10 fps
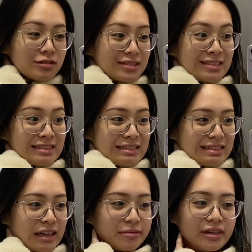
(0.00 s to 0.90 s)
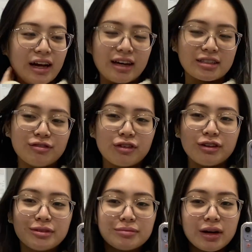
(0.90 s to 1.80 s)
I'm really asking for
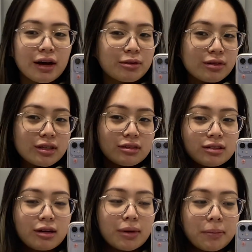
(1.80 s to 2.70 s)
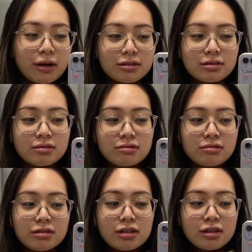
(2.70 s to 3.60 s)
it, but I'm going down to get my parcel.
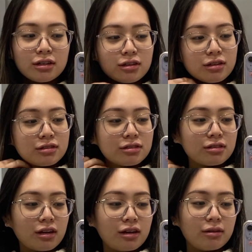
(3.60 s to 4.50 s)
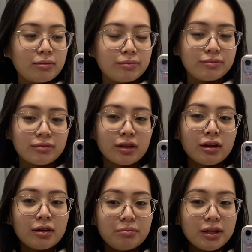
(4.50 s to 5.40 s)
Because um,
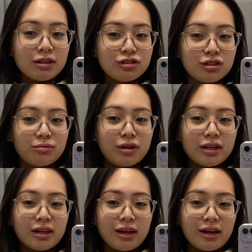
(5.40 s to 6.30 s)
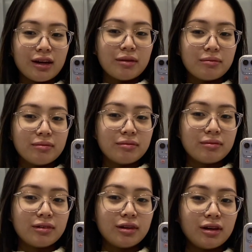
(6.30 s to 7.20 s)
being the gym rat that I am,
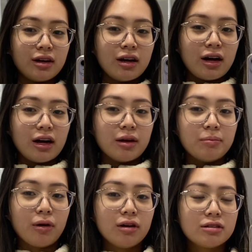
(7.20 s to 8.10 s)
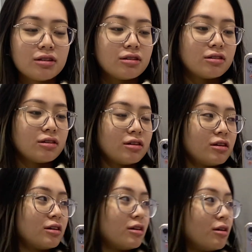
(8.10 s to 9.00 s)
I bought
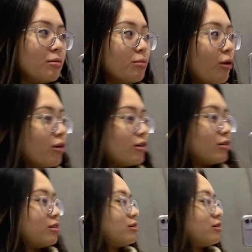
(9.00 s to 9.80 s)
more